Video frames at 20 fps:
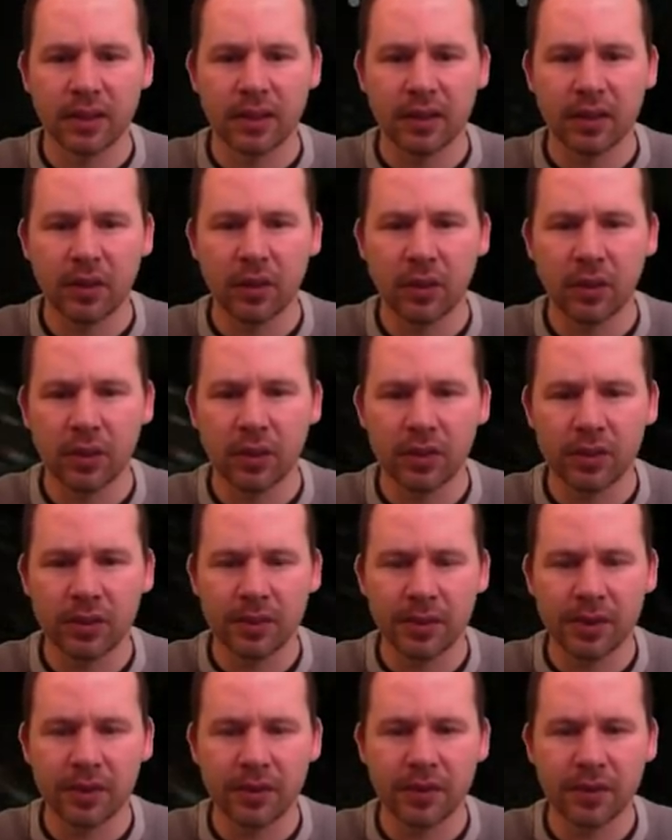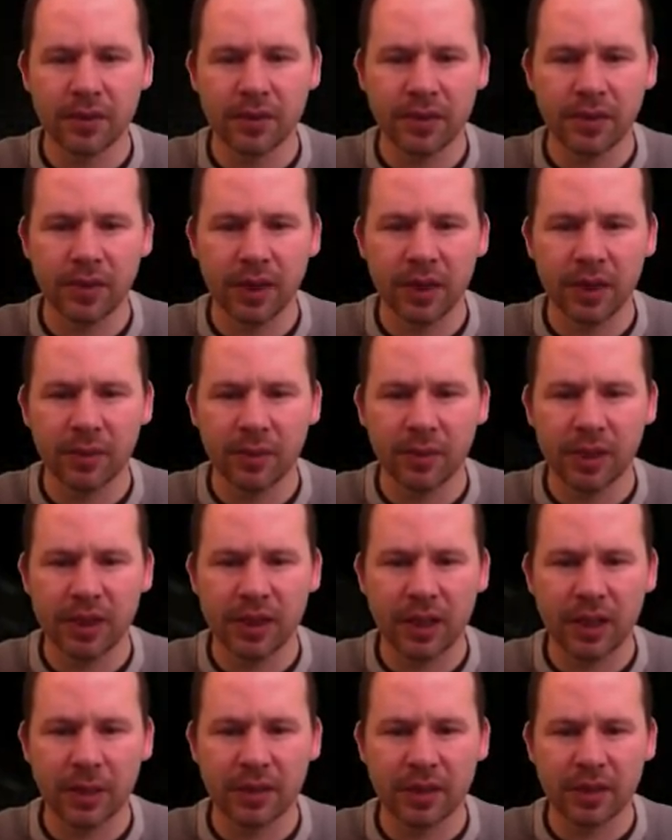Ogres, one of the few enemy
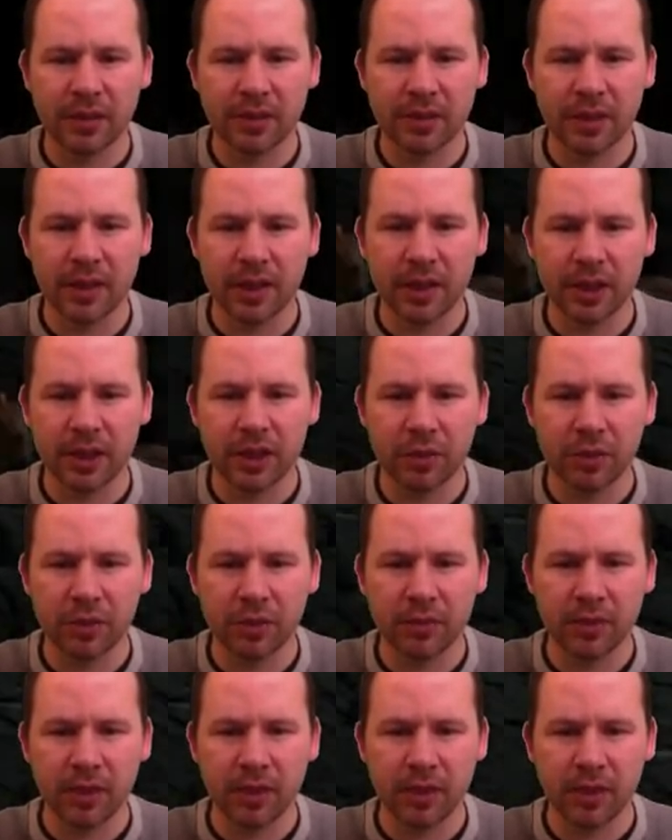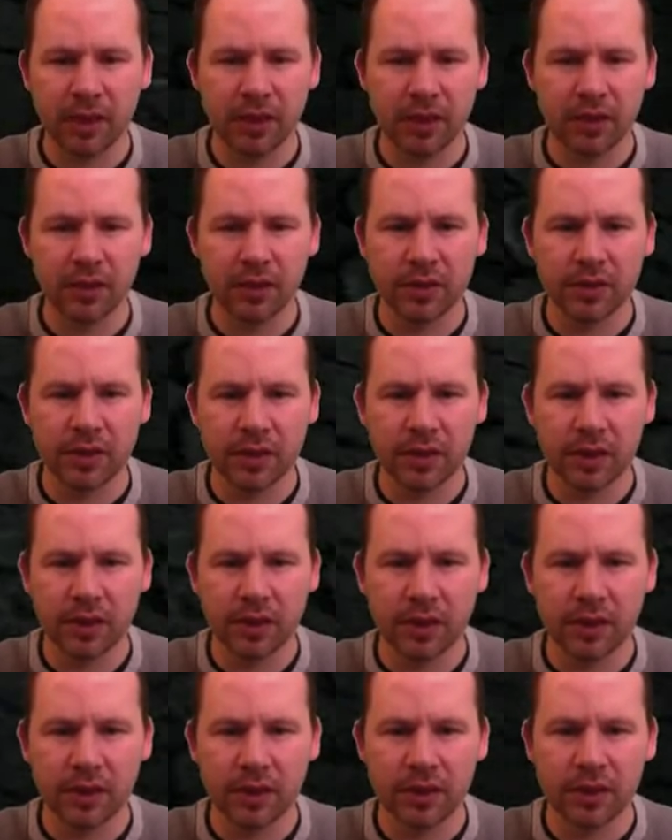types I feel actually provide interesting
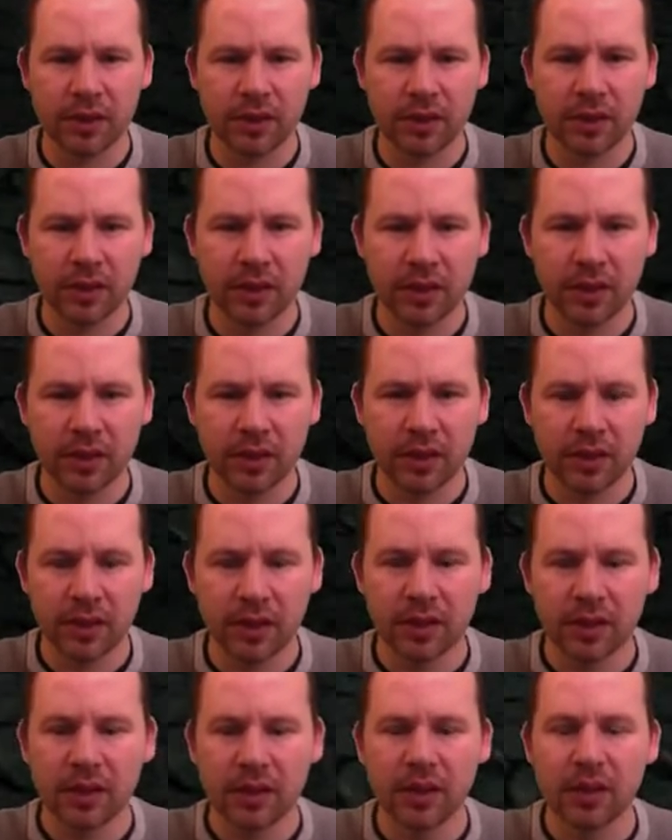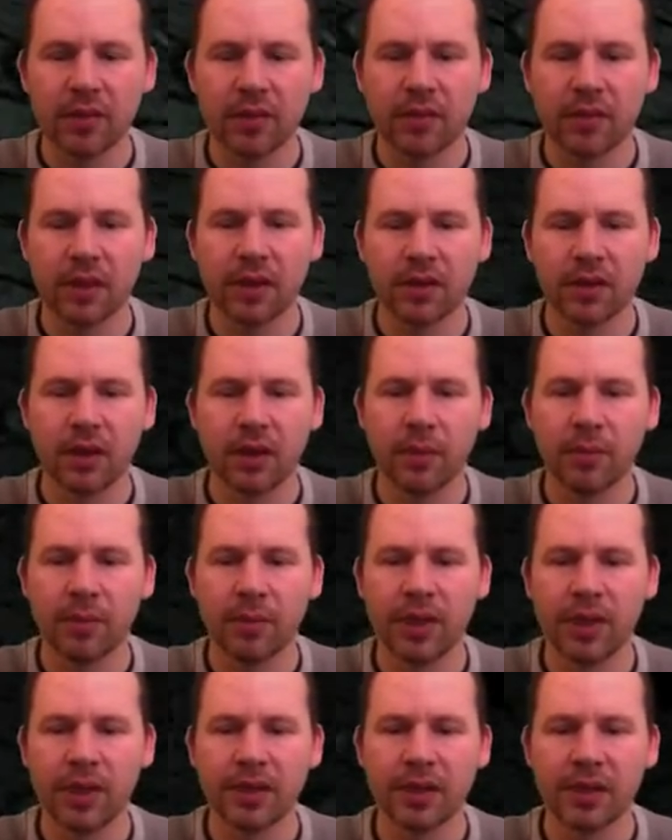and fun
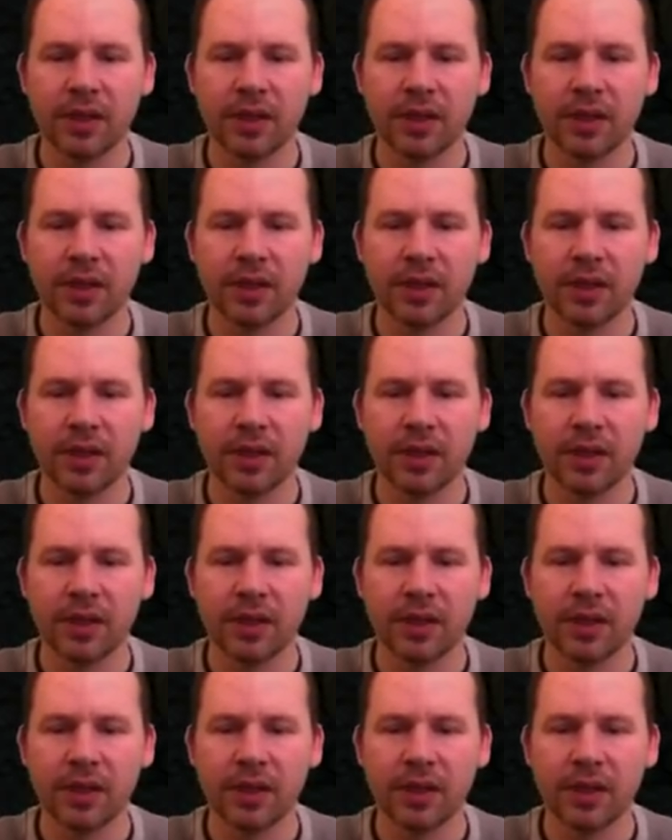combat.